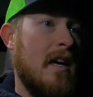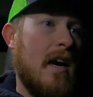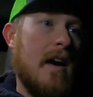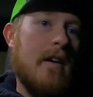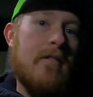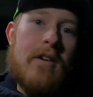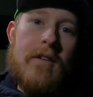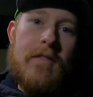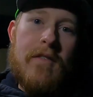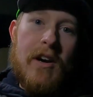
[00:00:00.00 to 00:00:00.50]

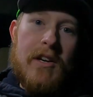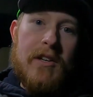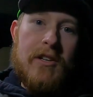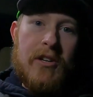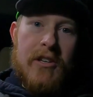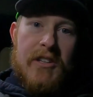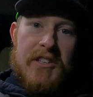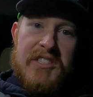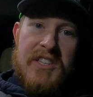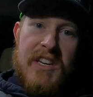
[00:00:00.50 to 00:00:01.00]
Whenever I
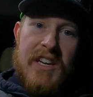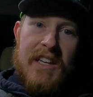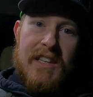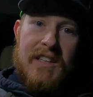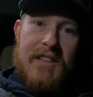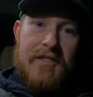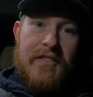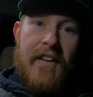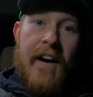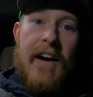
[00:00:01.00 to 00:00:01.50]
took a stick
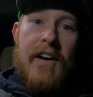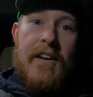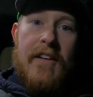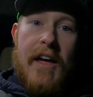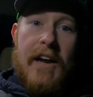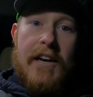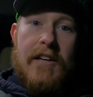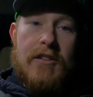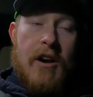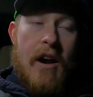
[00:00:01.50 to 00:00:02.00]
to fire
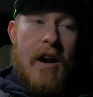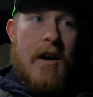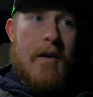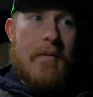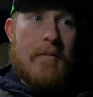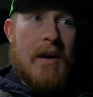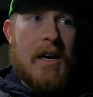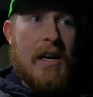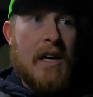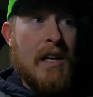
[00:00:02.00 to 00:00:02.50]
that trap,